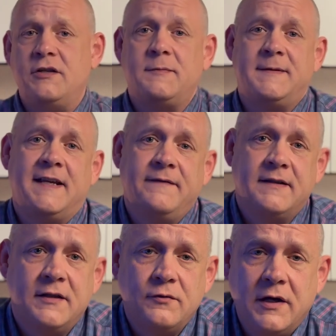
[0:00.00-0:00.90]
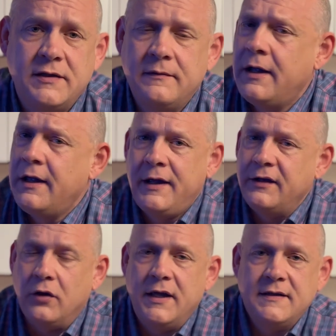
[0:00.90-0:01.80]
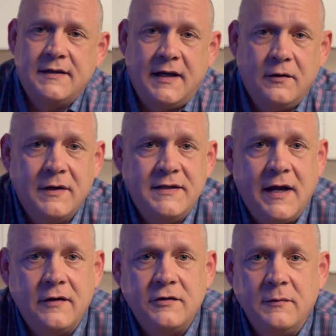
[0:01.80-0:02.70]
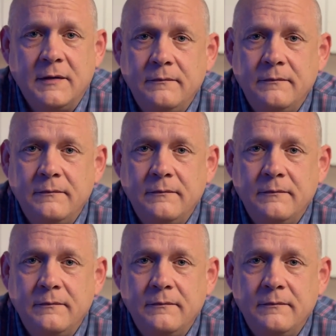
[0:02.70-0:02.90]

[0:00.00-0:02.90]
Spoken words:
your specific situation, don't hesitate to reach out to me.